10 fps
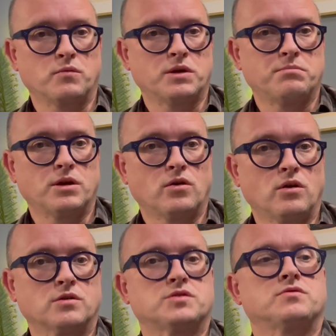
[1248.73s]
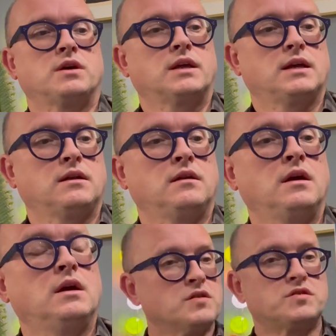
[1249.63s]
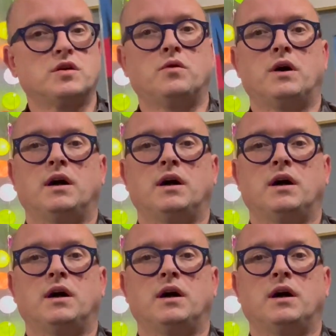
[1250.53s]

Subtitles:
with a big orchestra again. So